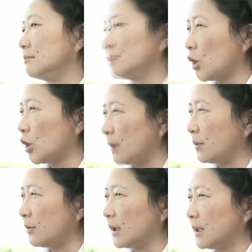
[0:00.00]
going to be
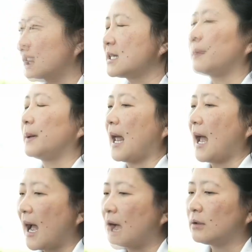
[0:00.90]
realistic, but
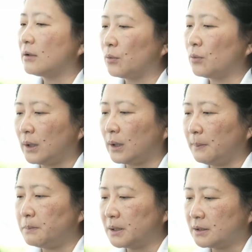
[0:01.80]
how can we
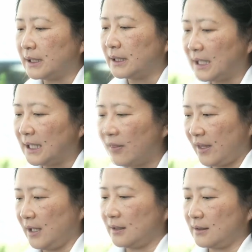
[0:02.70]
build in
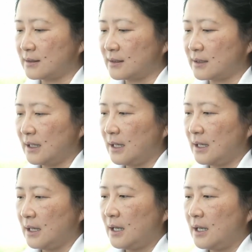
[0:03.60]
things
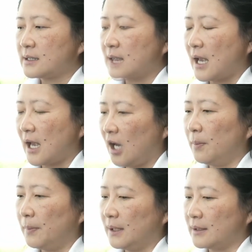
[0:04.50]
to
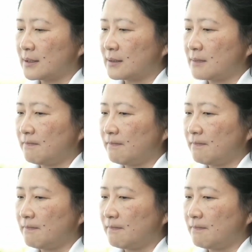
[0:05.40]
help us?